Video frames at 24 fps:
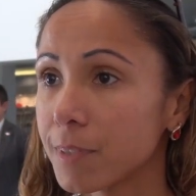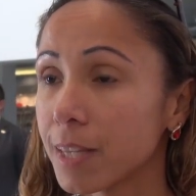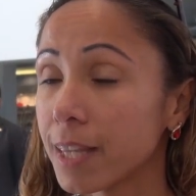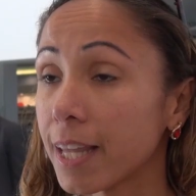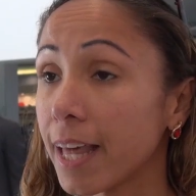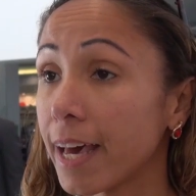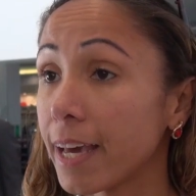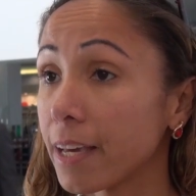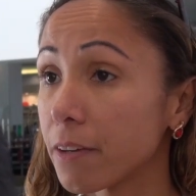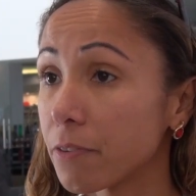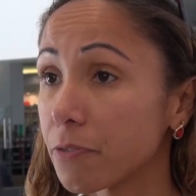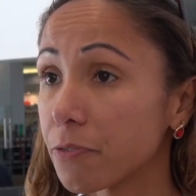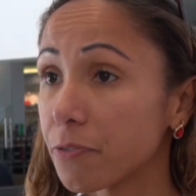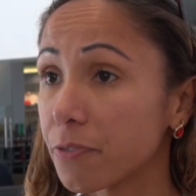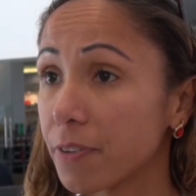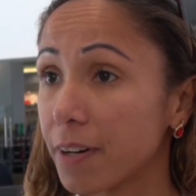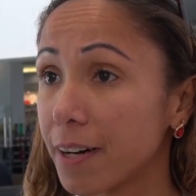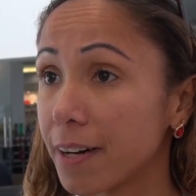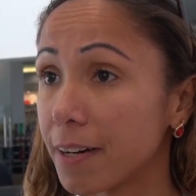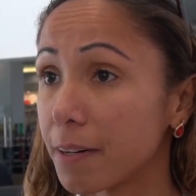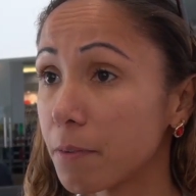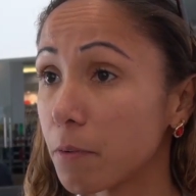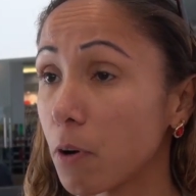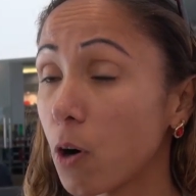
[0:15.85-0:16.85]
life
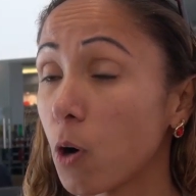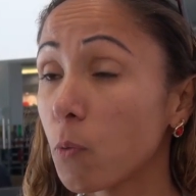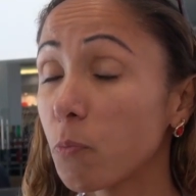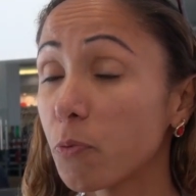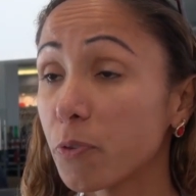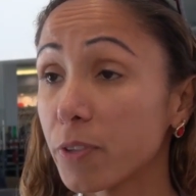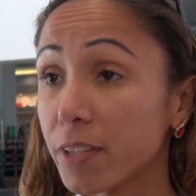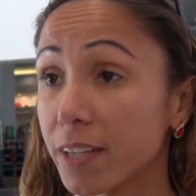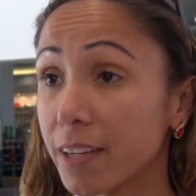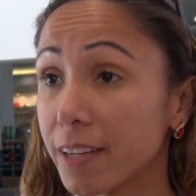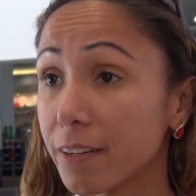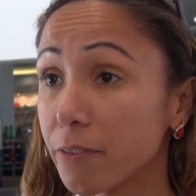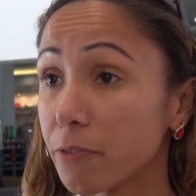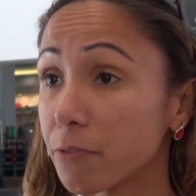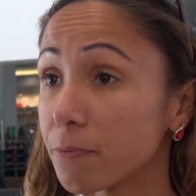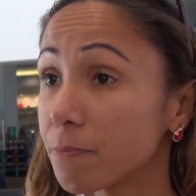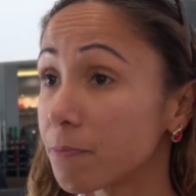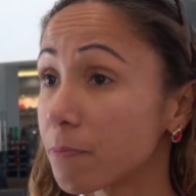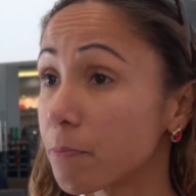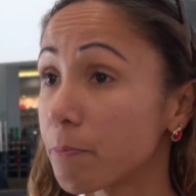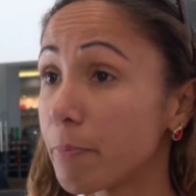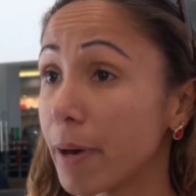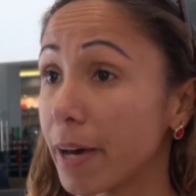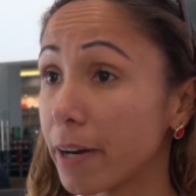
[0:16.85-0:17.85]
uh, hopefully
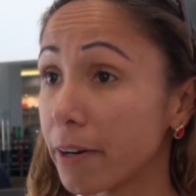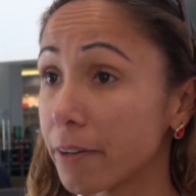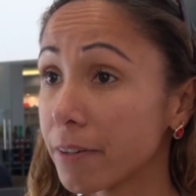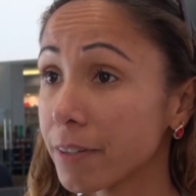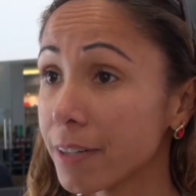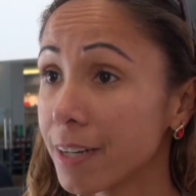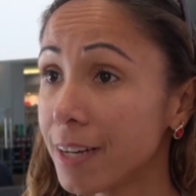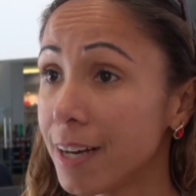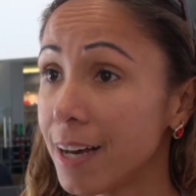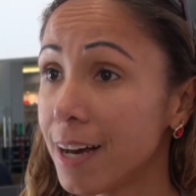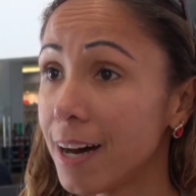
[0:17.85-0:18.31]
better.